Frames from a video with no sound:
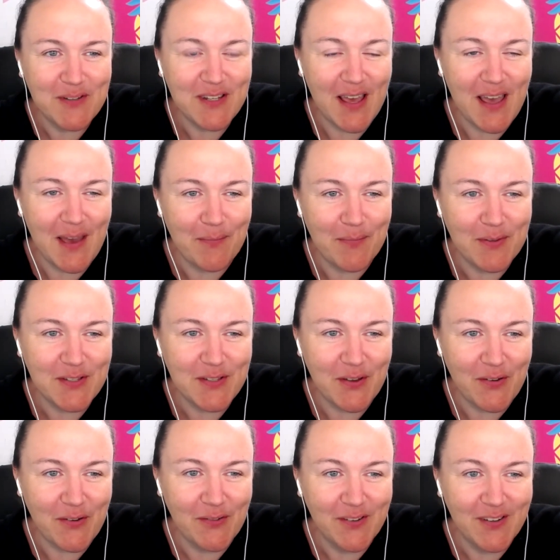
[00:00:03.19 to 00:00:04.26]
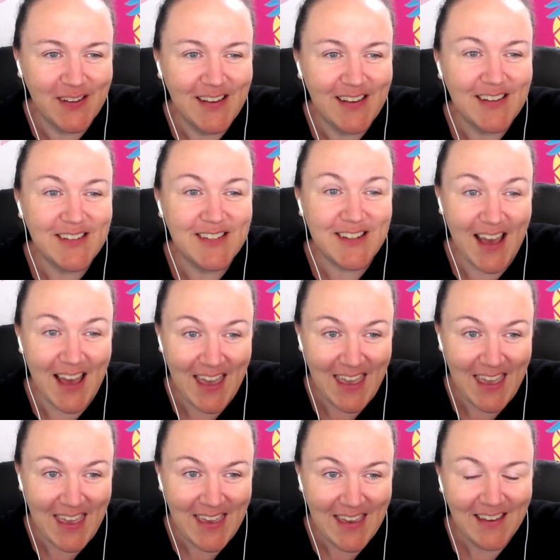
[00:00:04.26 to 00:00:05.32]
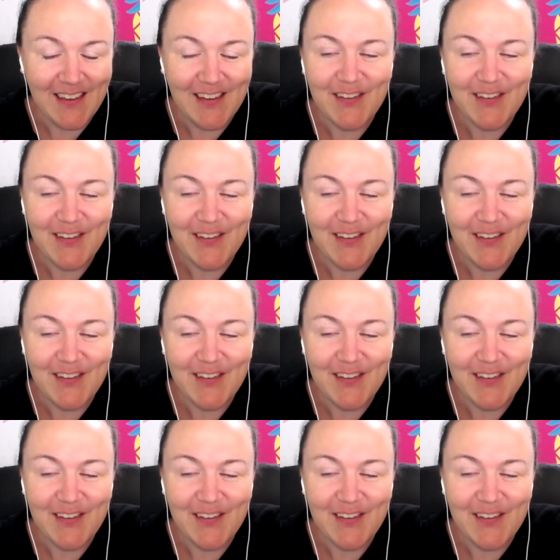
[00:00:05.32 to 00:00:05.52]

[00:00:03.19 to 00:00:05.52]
to episode day